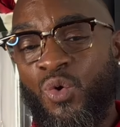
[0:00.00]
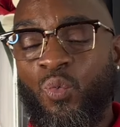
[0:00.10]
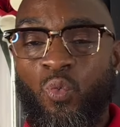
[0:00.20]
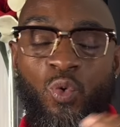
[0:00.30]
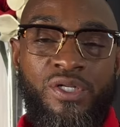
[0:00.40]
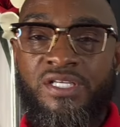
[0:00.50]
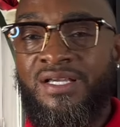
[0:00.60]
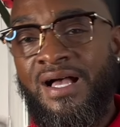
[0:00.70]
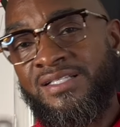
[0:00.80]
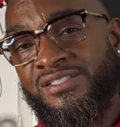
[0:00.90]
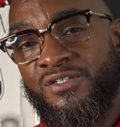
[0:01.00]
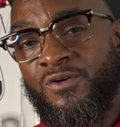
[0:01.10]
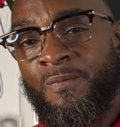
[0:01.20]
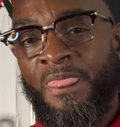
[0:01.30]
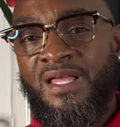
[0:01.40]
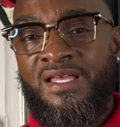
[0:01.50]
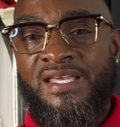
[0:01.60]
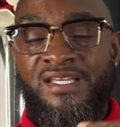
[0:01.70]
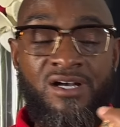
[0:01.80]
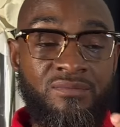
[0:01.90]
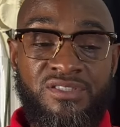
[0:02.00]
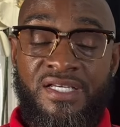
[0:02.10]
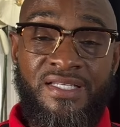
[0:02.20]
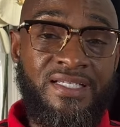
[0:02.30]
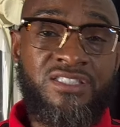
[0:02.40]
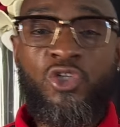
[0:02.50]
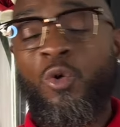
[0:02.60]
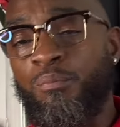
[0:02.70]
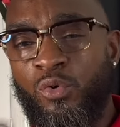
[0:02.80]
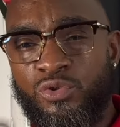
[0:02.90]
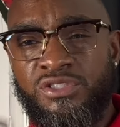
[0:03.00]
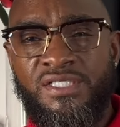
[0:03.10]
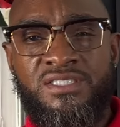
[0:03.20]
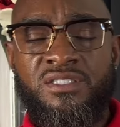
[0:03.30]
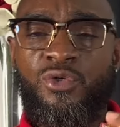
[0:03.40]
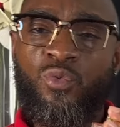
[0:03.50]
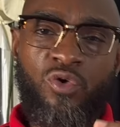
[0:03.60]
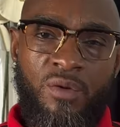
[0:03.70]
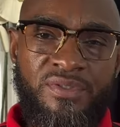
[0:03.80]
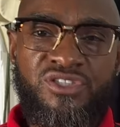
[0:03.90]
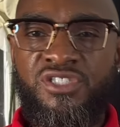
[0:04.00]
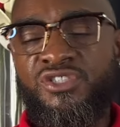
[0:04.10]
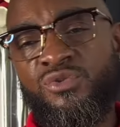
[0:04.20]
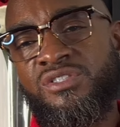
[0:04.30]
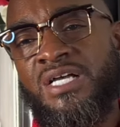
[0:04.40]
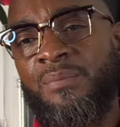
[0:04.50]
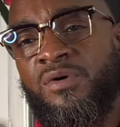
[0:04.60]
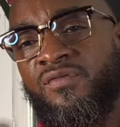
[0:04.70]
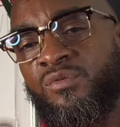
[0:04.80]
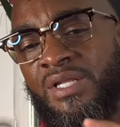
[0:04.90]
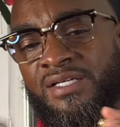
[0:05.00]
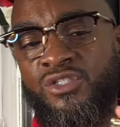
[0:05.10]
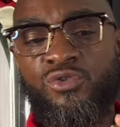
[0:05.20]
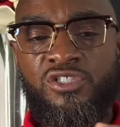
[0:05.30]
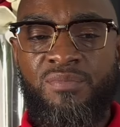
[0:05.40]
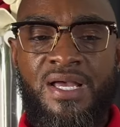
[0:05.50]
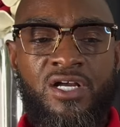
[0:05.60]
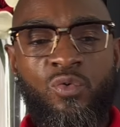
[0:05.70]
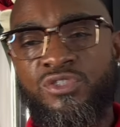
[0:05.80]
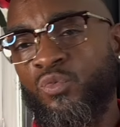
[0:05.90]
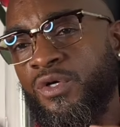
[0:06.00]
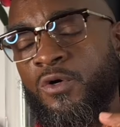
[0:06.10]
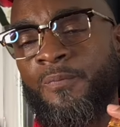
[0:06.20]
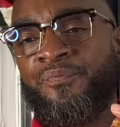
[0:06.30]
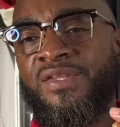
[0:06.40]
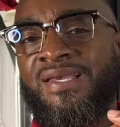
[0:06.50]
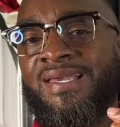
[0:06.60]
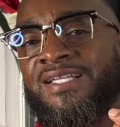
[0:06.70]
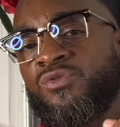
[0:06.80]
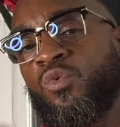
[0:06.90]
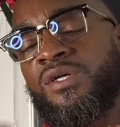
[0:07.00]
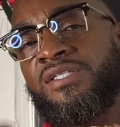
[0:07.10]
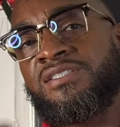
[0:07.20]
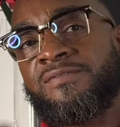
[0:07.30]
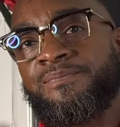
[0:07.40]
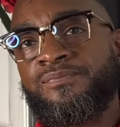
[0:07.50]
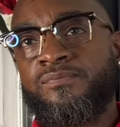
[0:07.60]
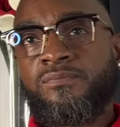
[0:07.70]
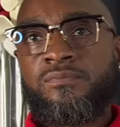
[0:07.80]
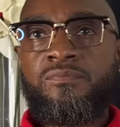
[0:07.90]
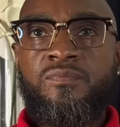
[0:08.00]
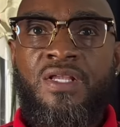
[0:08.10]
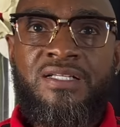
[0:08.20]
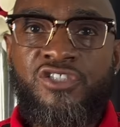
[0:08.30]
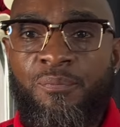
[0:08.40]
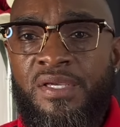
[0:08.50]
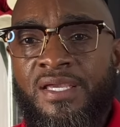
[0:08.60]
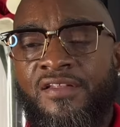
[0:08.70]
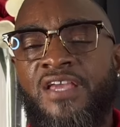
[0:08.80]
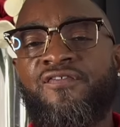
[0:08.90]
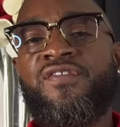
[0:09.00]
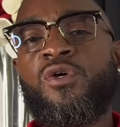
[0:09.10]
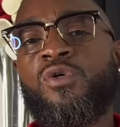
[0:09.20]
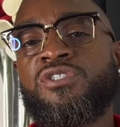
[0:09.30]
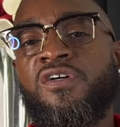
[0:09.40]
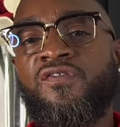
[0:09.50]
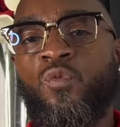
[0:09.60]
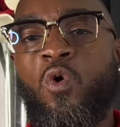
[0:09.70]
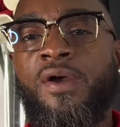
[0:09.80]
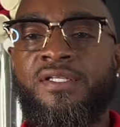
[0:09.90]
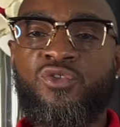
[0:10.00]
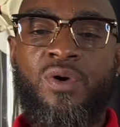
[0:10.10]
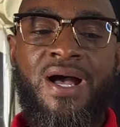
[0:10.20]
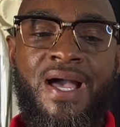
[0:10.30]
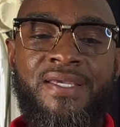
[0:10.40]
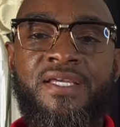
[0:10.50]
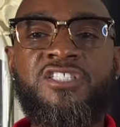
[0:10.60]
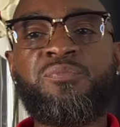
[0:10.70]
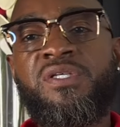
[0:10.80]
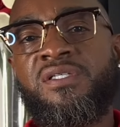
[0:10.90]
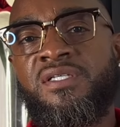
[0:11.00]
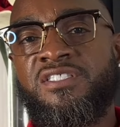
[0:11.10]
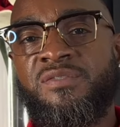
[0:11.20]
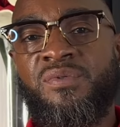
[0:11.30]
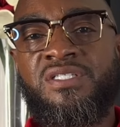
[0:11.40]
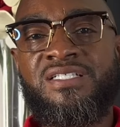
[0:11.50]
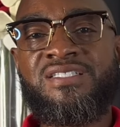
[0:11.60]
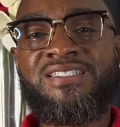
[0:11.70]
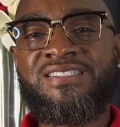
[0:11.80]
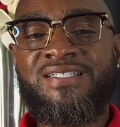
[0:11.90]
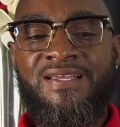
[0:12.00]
woody cocktail. It comes in, it gets a little boozy, it gets a little rum and ginger on top of it, with like a little tobacco as well. It's one that's, to me, it feels of walking to a high-end speakeasy, but it's,